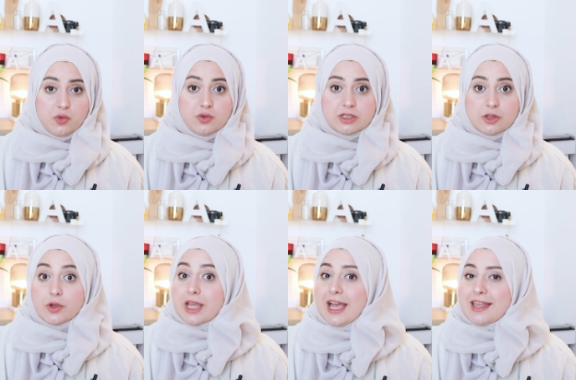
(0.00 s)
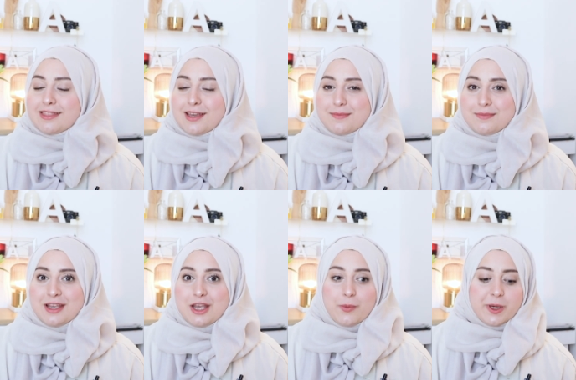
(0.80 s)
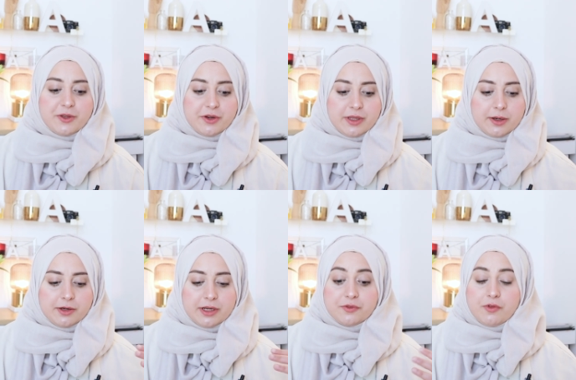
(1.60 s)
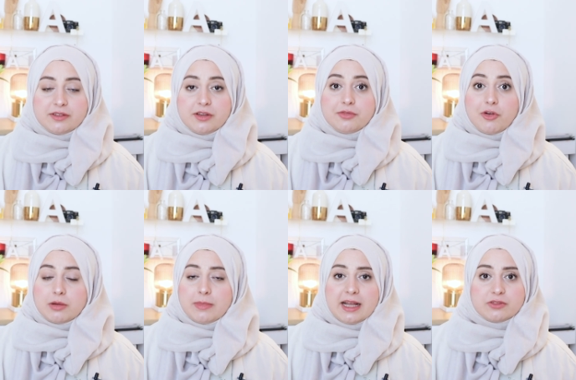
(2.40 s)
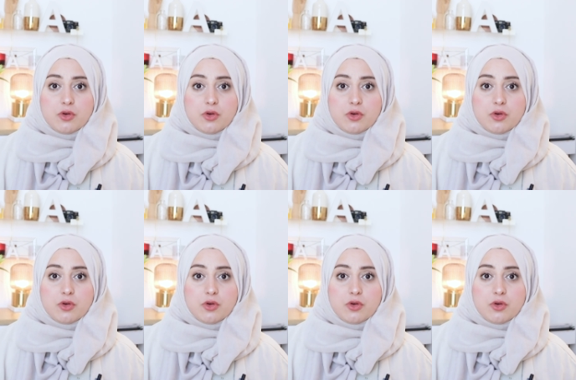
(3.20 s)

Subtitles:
Who is looking at them, whether they are in written format